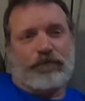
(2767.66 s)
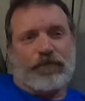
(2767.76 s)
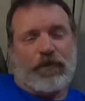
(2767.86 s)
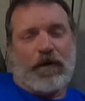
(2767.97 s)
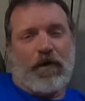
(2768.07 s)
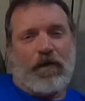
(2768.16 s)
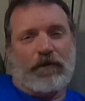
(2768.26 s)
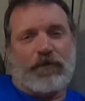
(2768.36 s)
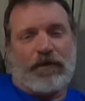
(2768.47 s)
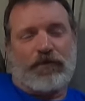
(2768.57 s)
pretty
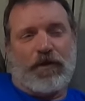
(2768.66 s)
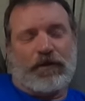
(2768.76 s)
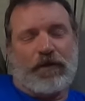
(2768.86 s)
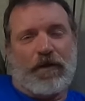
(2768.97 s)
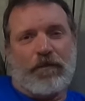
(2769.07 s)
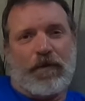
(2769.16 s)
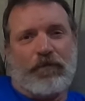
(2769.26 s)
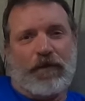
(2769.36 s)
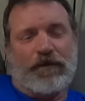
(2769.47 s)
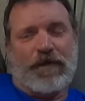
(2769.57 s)
hard, so I tucked it up,
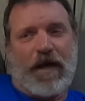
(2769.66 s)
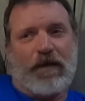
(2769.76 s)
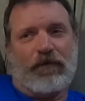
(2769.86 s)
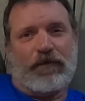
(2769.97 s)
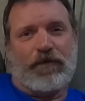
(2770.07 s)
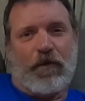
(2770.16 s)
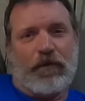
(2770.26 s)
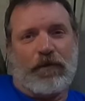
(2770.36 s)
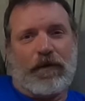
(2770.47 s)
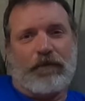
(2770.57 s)
really tight on the
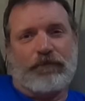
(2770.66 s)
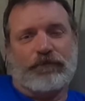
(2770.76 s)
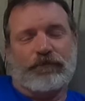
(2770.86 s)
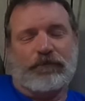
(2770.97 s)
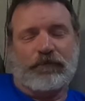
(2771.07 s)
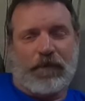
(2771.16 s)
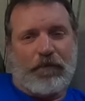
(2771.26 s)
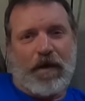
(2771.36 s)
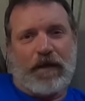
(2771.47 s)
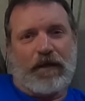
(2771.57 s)
shoulder, and I, I
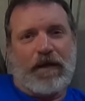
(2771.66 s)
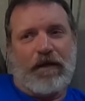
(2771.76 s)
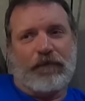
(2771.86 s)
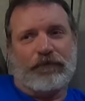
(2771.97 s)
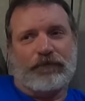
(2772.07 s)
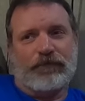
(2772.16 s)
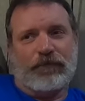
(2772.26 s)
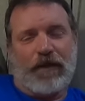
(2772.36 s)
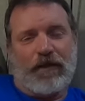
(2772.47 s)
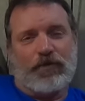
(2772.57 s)
might have down
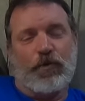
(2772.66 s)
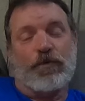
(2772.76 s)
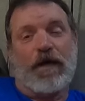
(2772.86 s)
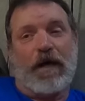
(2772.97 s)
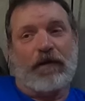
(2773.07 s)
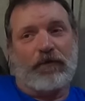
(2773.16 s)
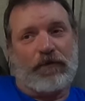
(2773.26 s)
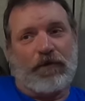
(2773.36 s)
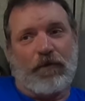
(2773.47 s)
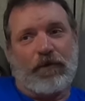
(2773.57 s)
got too tight on the
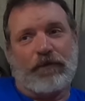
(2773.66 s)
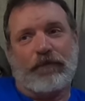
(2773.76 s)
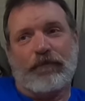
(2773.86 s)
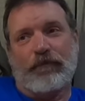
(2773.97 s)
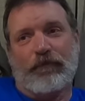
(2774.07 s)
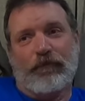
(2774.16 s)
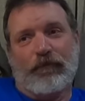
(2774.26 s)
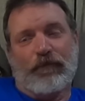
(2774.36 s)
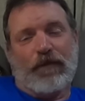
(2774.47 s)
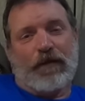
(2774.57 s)
shoulder,
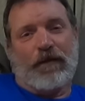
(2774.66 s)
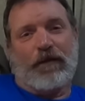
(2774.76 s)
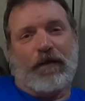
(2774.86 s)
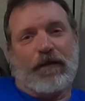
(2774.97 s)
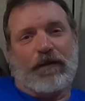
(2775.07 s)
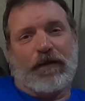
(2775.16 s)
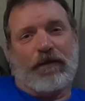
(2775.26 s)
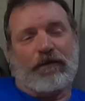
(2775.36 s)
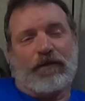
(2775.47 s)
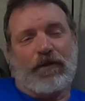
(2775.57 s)
and I think
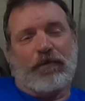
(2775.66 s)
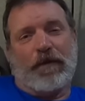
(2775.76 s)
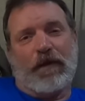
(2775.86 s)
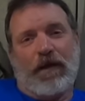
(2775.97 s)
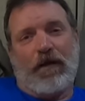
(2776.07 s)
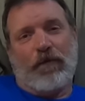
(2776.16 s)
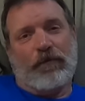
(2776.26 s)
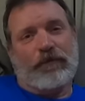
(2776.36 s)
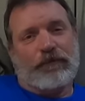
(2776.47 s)
I was a little bit low.